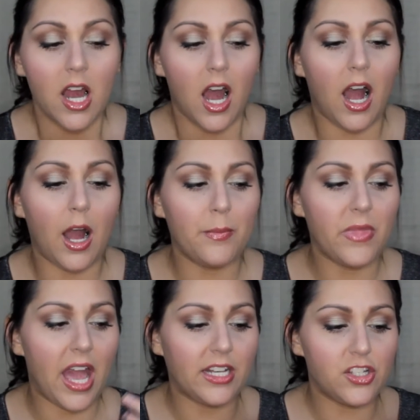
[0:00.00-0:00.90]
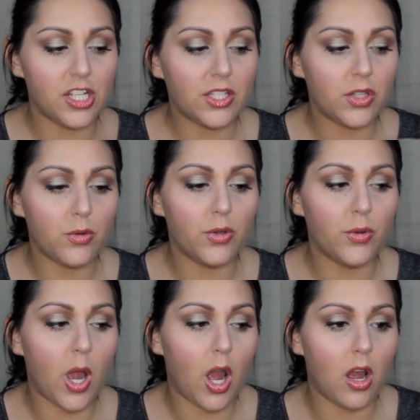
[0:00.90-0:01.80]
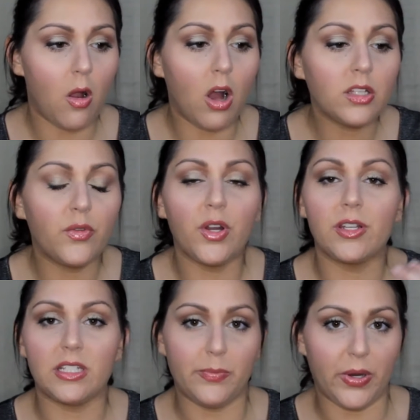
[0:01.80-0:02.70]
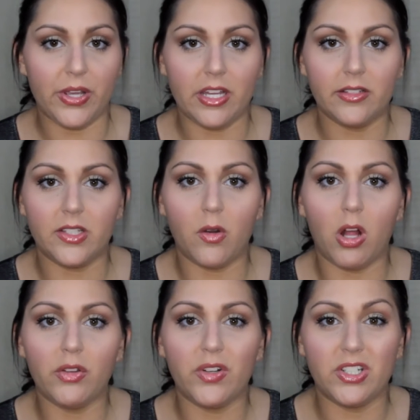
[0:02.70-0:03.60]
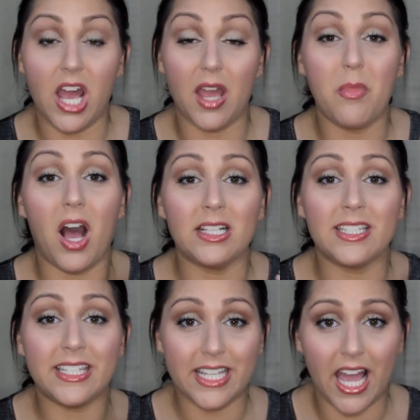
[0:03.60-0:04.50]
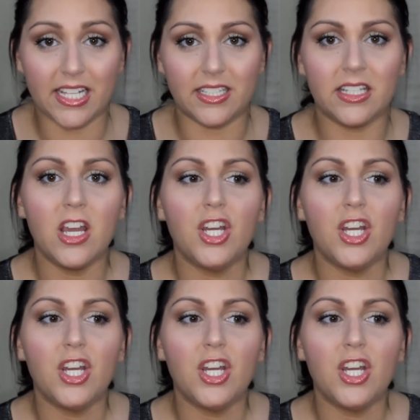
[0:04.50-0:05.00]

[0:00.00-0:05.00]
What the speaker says: and just through all of her experience and all of her time on sets,